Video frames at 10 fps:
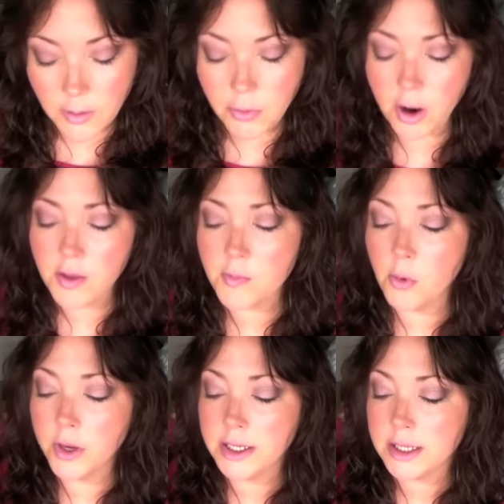Price
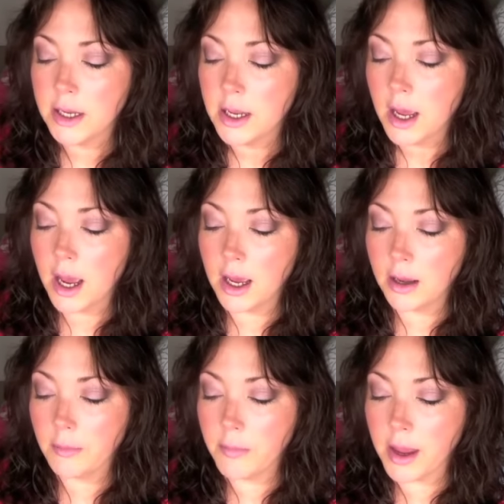point
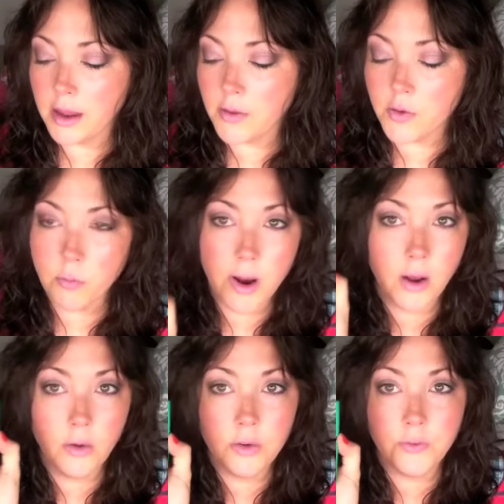um, it's
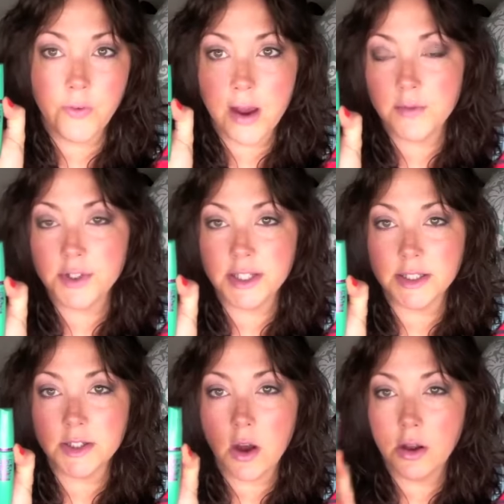around five or
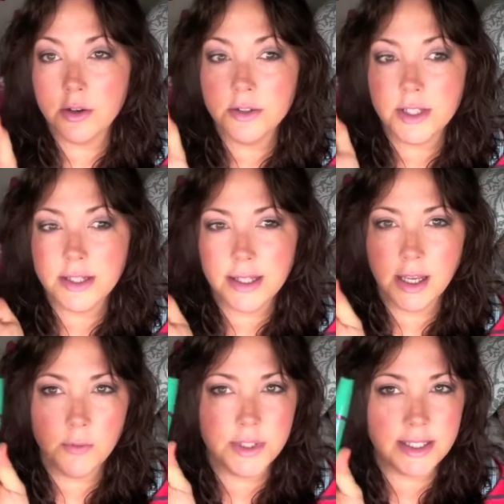six dollars. I
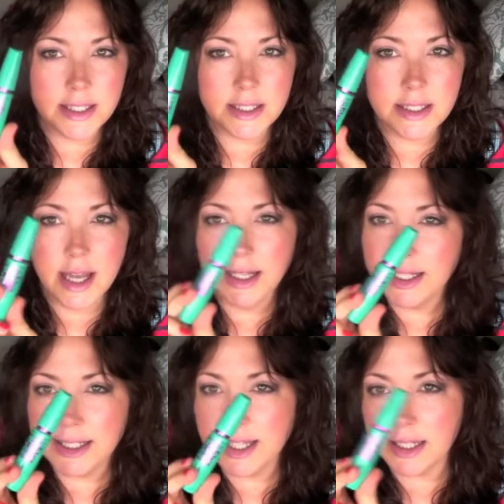think it was six
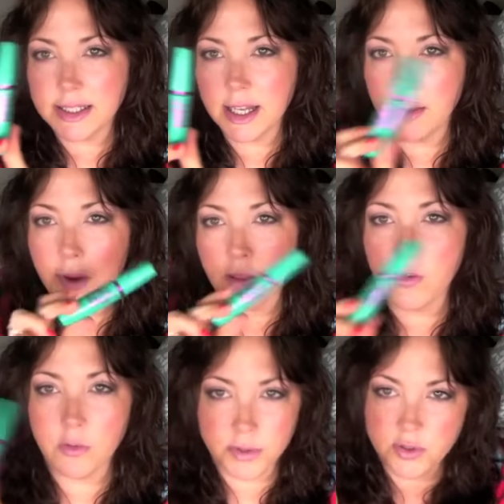ninety six that I paid,
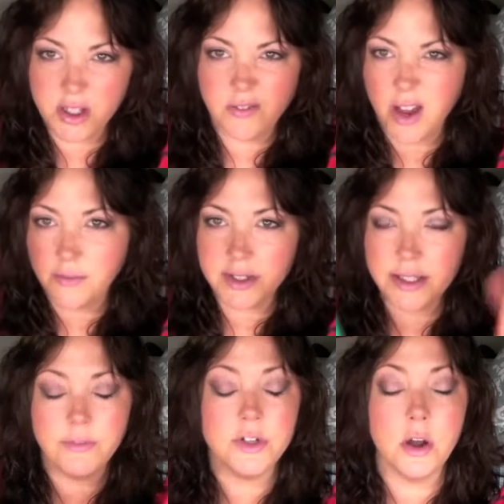so between five and
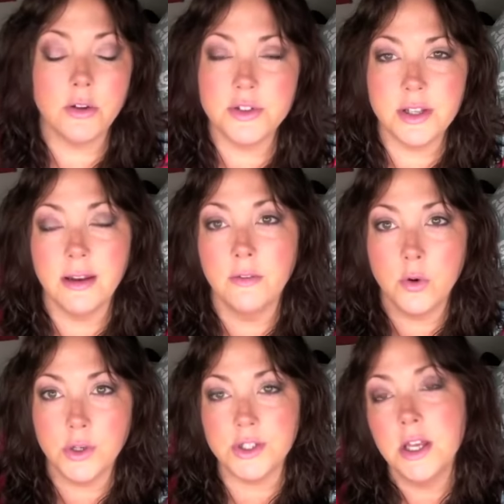seven dollars. And of
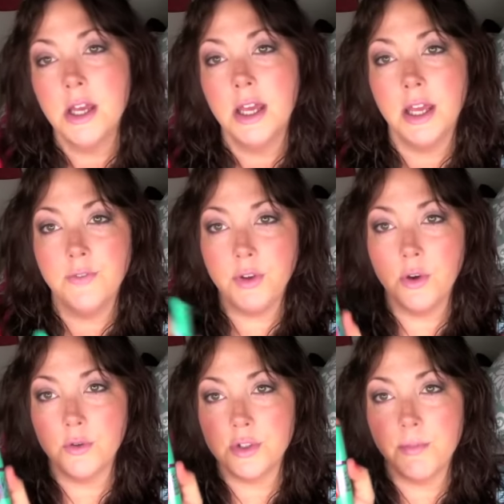course, if you
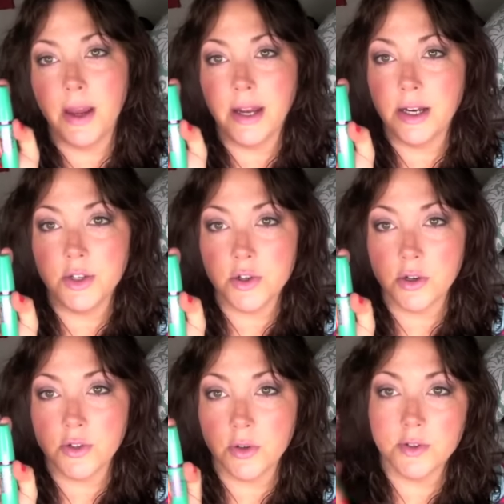go to buy it at a
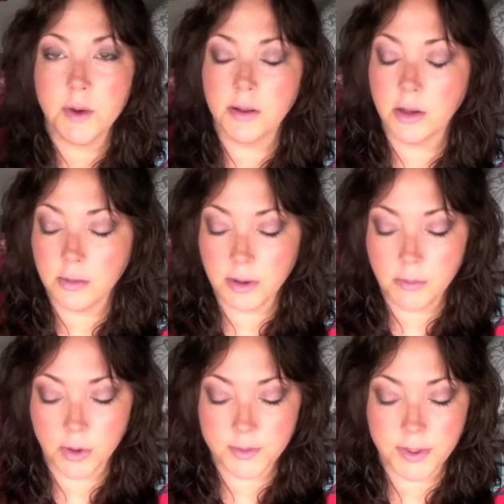drugstore, it's probably going to be
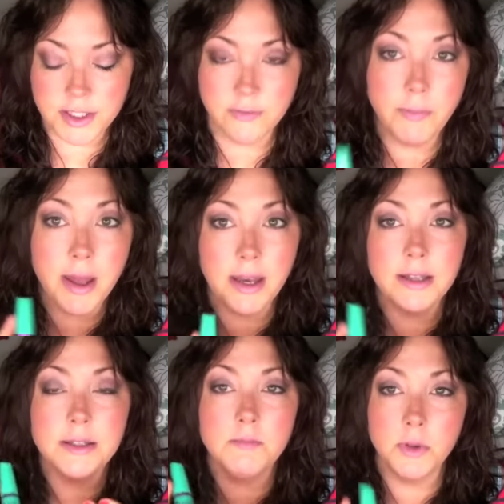more expensive, but
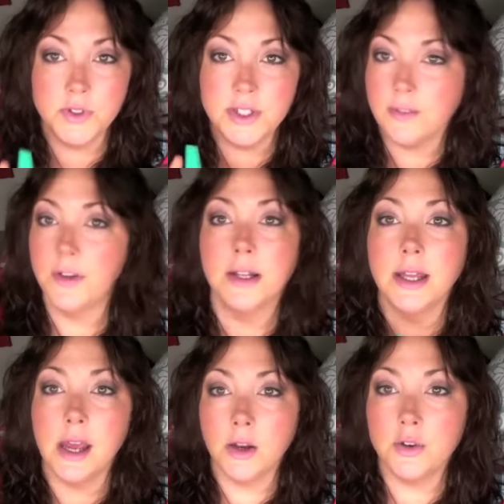most
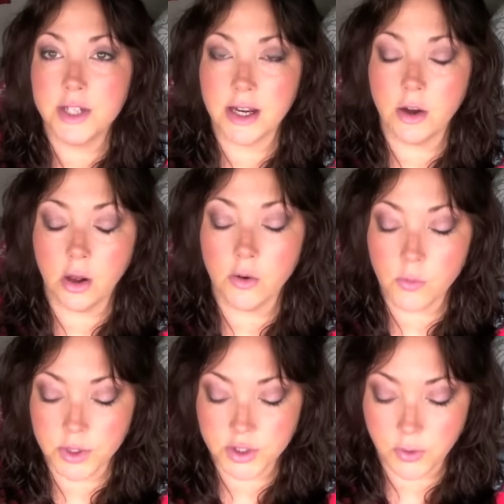definitely under ten dollars,
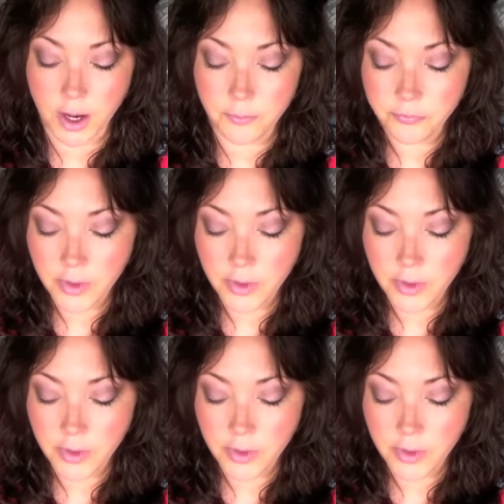which is great.